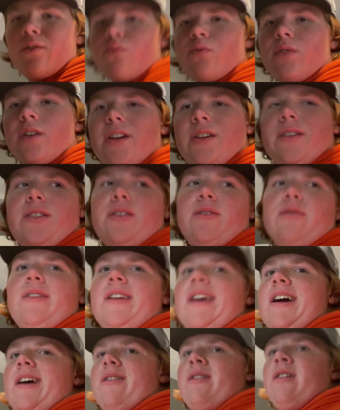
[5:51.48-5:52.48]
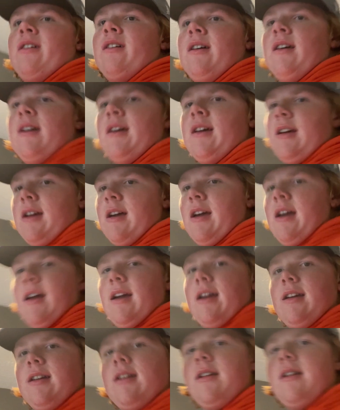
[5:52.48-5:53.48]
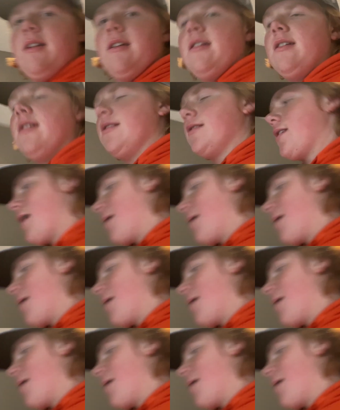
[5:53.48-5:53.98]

what I'd do now is